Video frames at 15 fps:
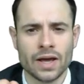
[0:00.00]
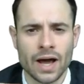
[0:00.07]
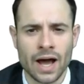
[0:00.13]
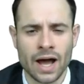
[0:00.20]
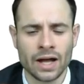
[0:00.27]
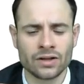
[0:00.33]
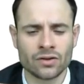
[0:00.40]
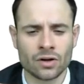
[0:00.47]

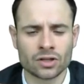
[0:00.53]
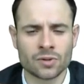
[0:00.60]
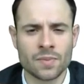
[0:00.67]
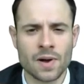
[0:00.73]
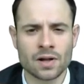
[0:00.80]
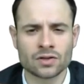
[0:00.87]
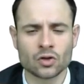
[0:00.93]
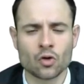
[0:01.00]
I talked
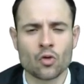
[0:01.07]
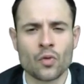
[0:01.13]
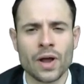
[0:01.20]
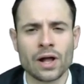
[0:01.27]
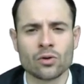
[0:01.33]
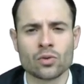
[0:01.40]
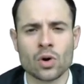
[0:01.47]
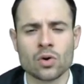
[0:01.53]
about
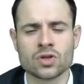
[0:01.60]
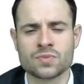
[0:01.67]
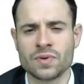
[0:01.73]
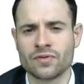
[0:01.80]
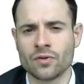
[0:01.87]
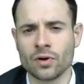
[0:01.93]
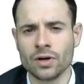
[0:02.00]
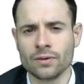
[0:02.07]
railroads
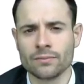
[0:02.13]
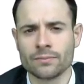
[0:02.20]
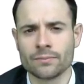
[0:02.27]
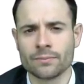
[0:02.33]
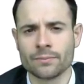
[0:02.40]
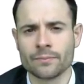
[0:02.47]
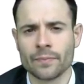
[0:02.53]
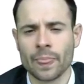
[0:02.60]
before.
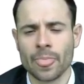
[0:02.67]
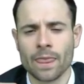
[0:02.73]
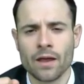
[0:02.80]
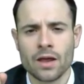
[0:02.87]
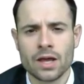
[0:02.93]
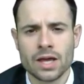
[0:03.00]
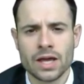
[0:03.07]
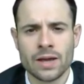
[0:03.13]

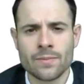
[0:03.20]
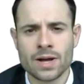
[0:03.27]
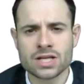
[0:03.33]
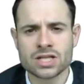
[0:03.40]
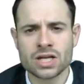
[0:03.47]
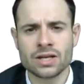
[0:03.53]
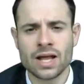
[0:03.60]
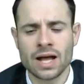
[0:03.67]

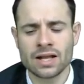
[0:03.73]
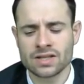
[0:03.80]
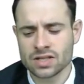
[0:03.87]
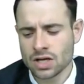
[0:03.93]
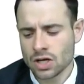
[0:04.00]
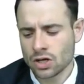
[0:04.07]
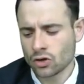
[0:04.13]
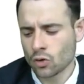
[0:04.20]
Imagine that
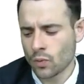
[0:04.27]
the